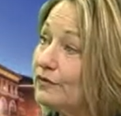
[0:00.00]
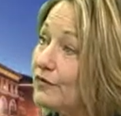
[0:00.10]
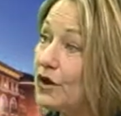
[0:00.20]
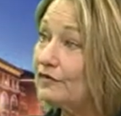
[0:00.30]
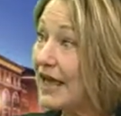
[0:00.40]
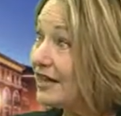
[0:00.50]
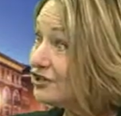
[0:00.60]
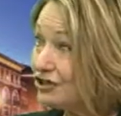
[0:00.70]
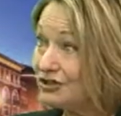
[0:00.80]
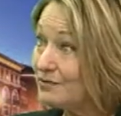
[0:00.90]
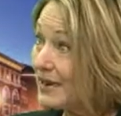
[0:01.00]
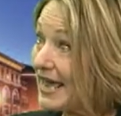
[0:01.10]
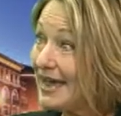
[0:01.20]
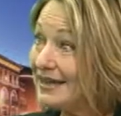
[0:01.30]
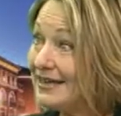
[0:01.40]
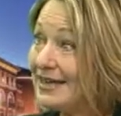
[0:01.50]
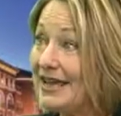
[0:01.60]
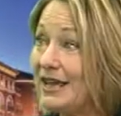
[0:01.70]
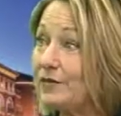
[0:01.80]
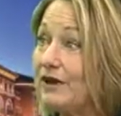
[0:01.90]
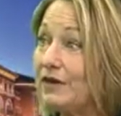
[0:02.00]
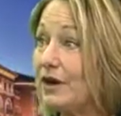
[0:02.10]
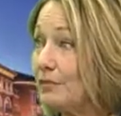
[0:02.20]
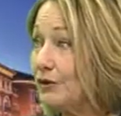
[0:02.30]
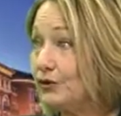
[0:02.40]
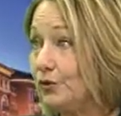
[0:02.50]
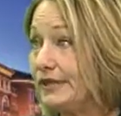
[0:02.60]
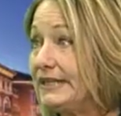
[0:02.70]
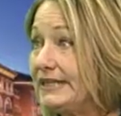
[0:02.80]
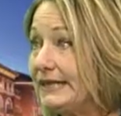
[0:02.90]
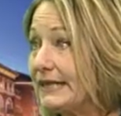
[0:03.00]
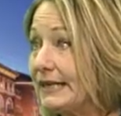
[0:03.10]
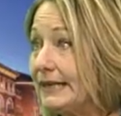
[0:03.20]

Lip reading: involved last year back, and we have a couple new ones.